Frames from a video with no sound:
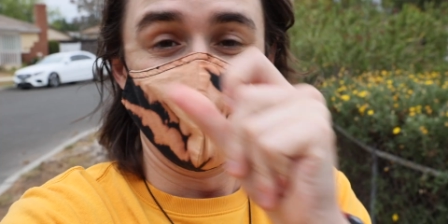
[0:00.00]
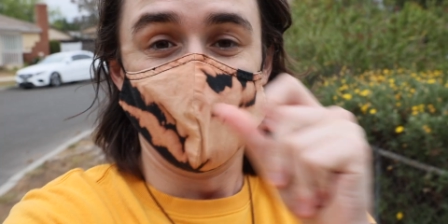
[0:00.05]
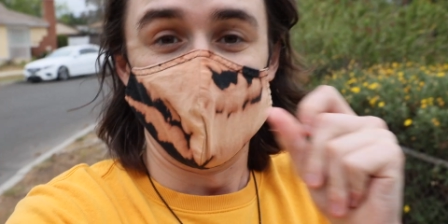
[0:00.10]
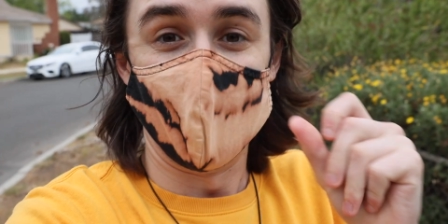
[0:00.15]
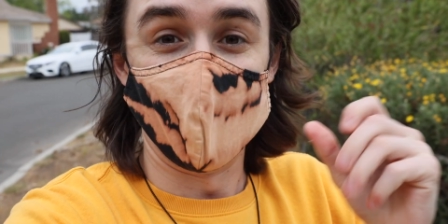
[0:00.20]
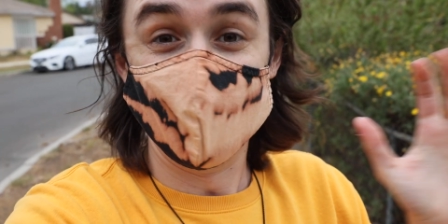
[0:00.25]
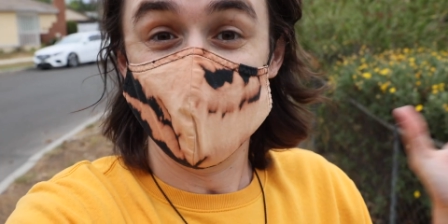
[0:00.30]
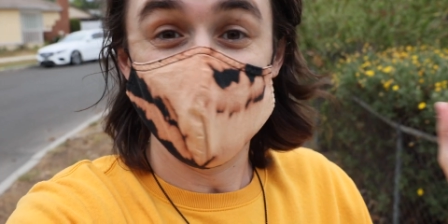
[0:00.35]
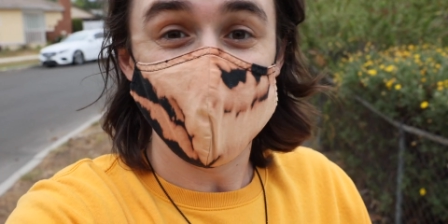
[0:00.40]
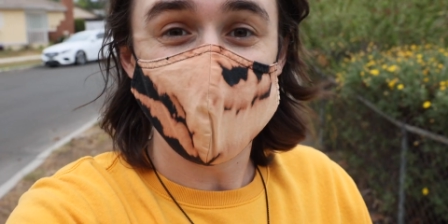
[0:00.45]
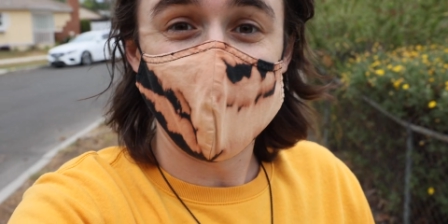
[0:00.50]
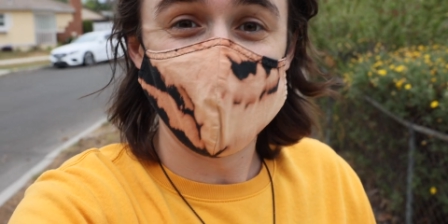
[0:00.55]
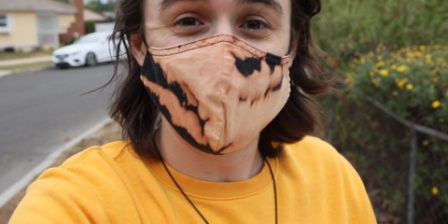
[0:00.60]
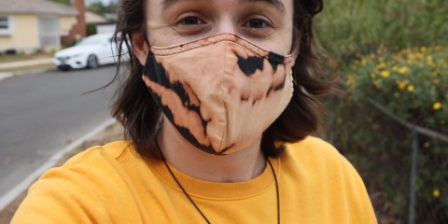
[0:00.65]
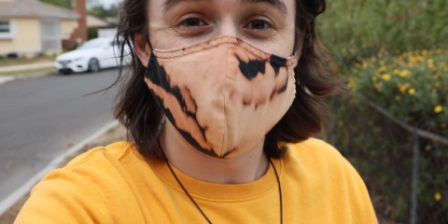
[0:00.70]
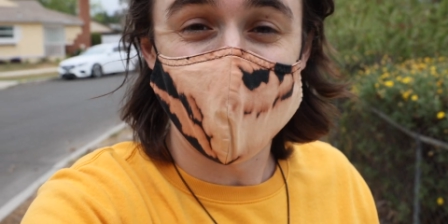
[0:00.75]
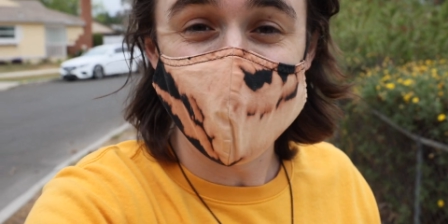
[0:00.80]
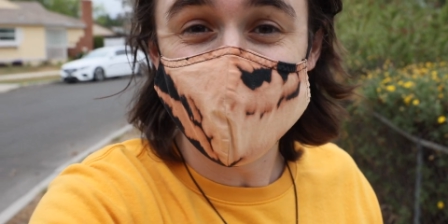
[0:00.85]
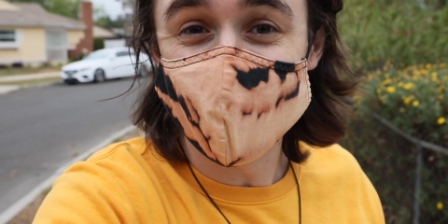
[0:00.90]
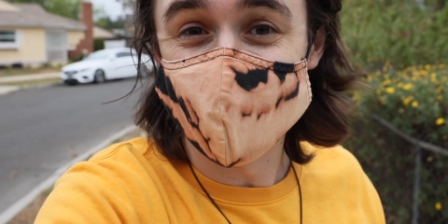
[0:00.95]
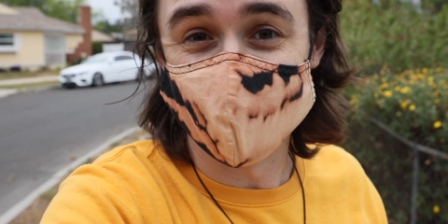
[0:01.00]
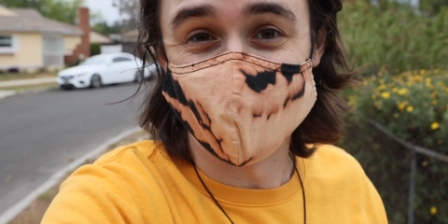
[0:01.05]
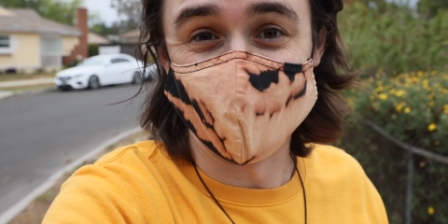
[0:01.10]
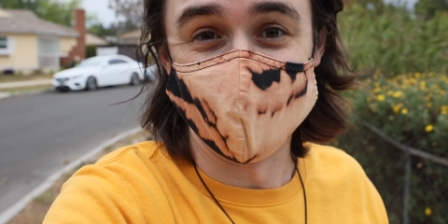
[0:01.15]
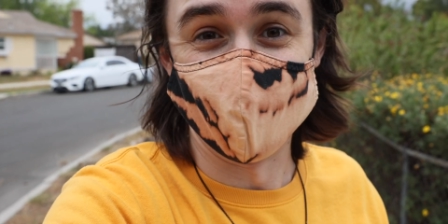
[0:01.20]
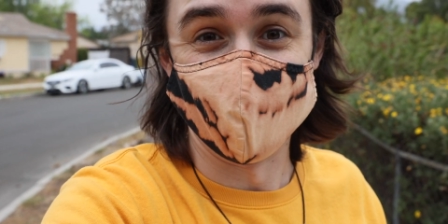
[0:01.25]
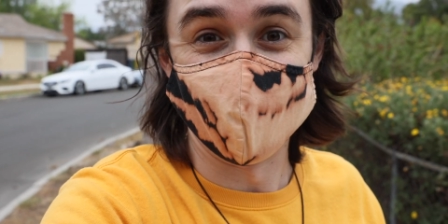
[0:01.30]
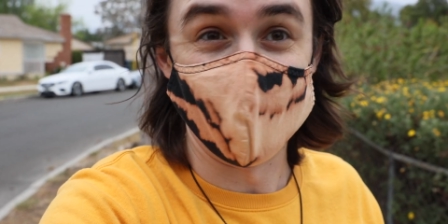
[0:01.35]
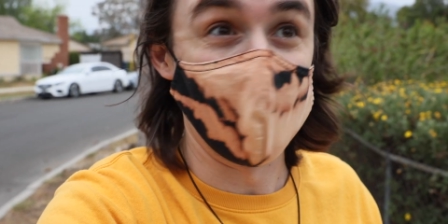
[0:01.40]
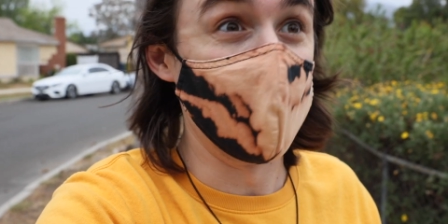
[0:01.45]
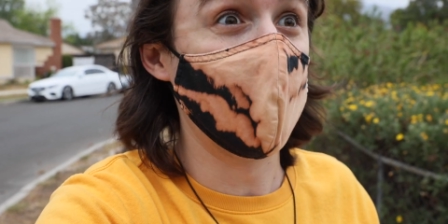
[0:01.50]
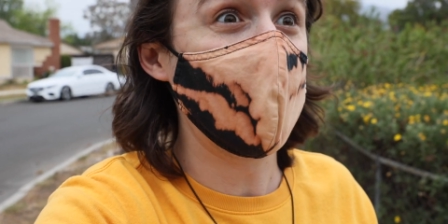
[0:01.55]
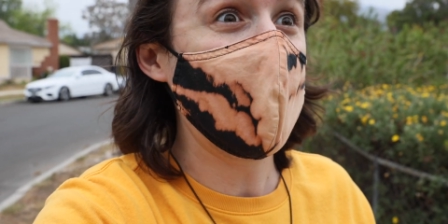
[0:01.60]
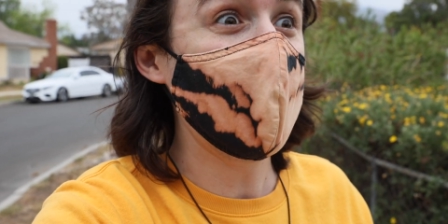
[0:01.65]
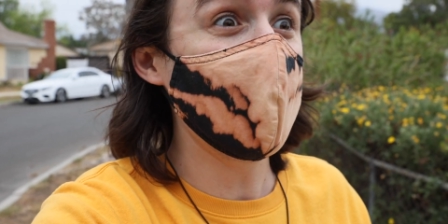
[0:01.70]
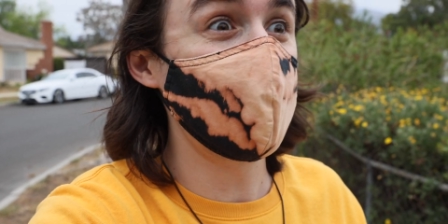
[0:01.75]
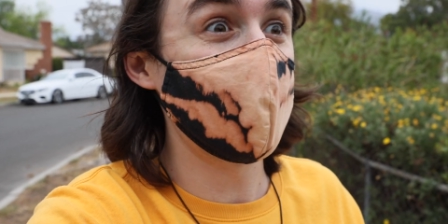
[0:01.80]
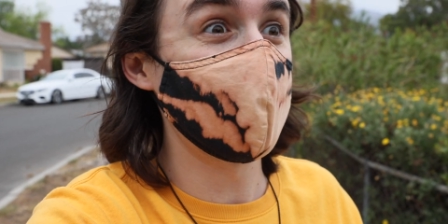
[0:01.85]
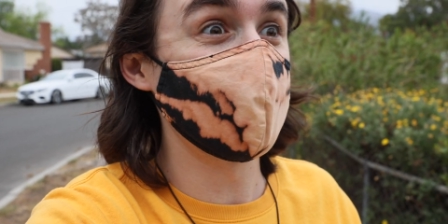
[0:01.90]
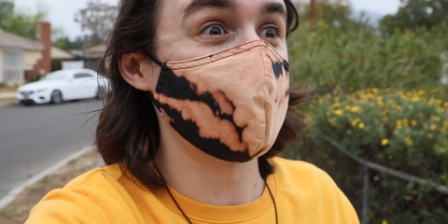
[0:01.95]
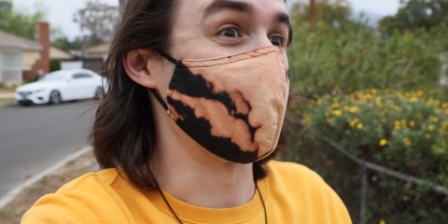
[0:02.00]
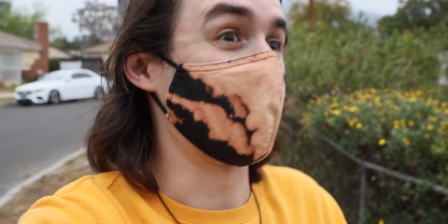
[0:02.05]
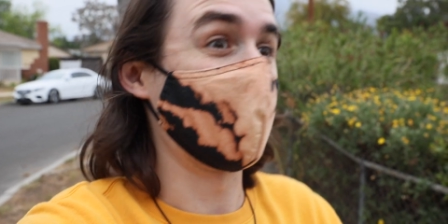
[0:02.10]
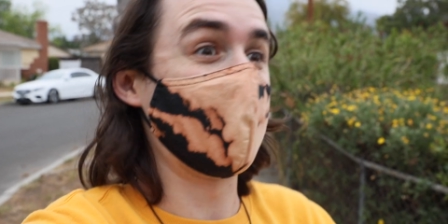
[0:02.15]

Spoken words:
I mean, look at how tight this is. Are we about to